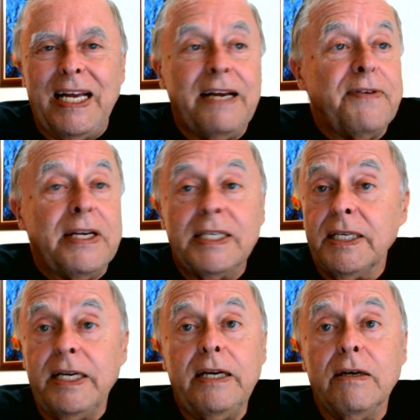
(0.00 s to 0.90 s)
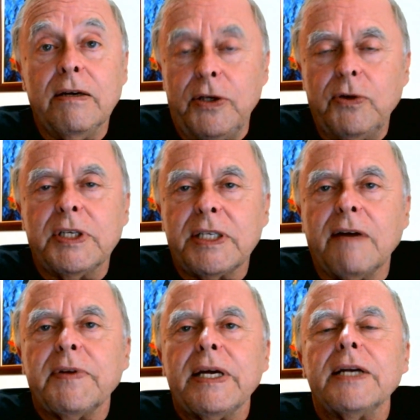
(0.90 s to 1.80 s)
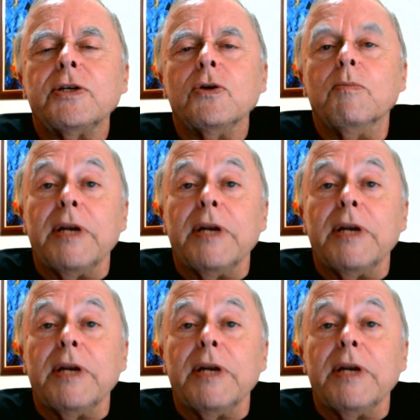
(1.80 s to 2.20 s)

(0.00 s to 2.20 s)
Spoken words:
If it isn't here, you'll discover that too.